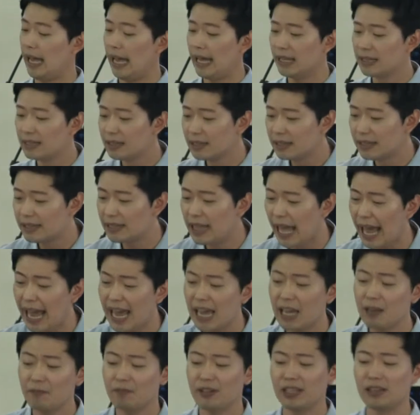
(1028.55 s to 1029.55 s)
And
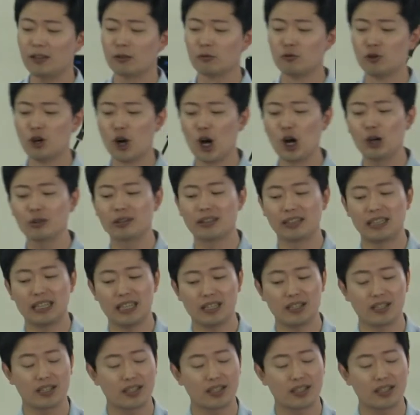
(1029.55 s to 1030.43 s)
David wrote this